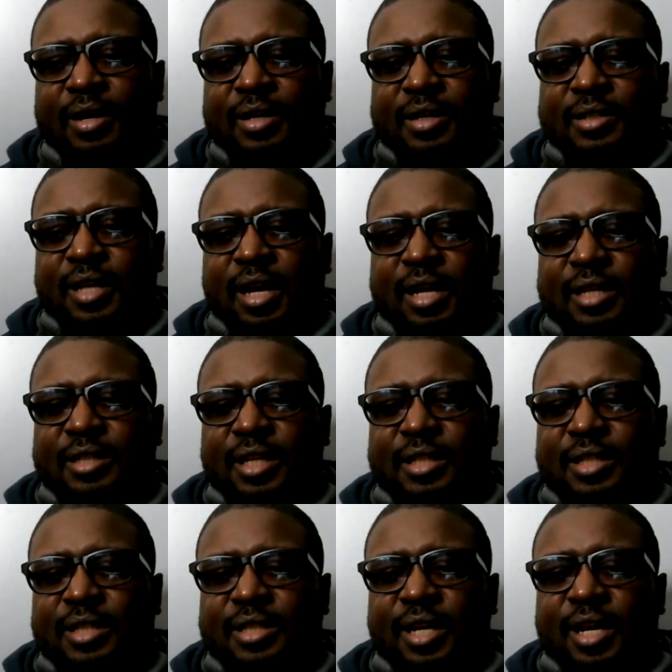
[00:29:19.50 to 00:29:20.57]
Signed
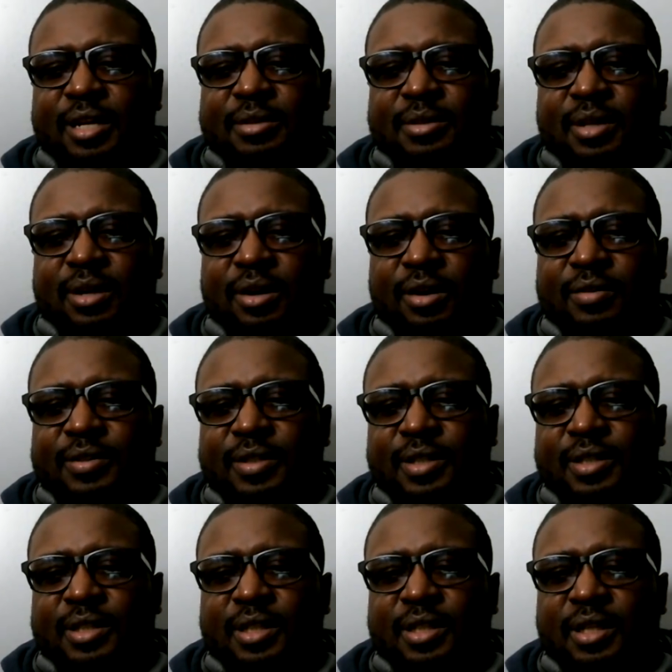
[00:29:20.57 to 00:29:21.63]
Jesse James in the
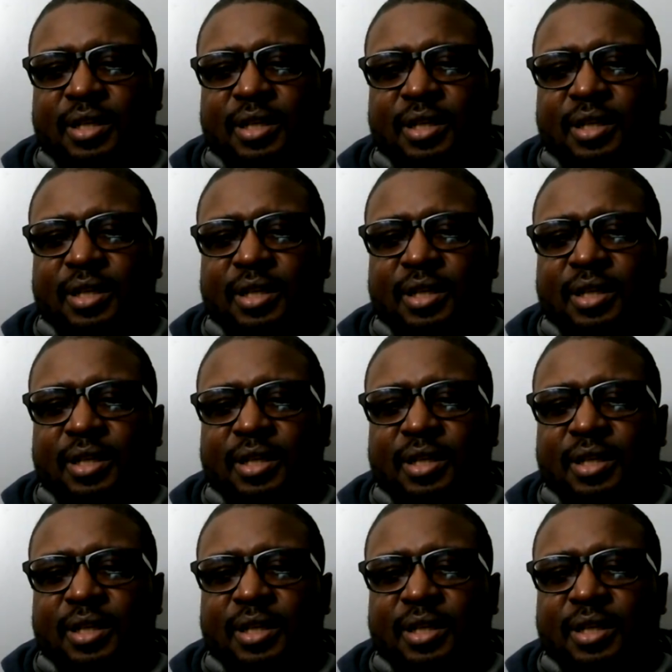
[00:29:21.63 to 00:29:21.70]
offseason.